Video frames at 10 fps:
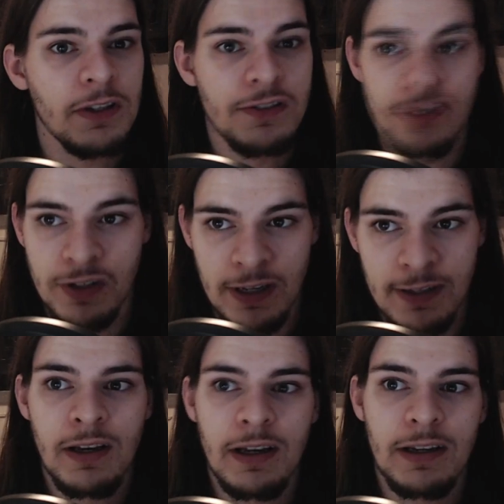in
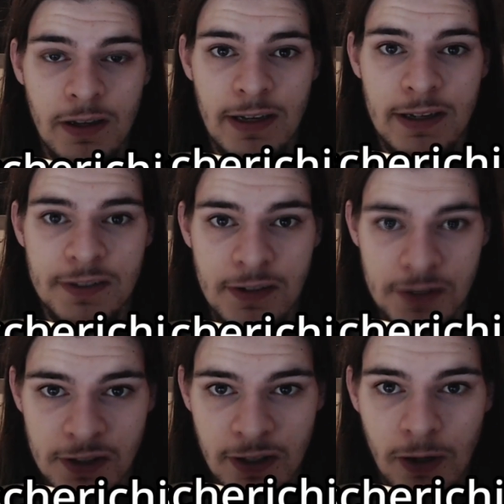genetics is
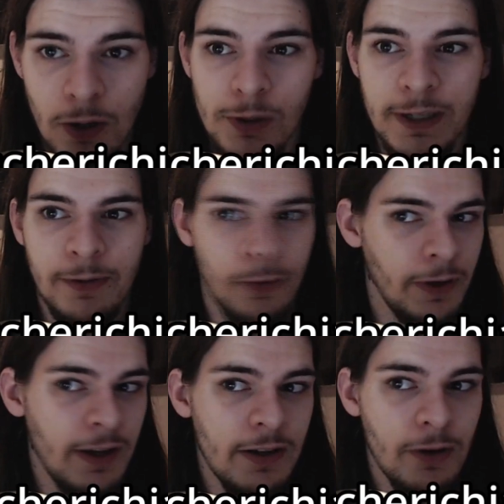Escherichia coli or E.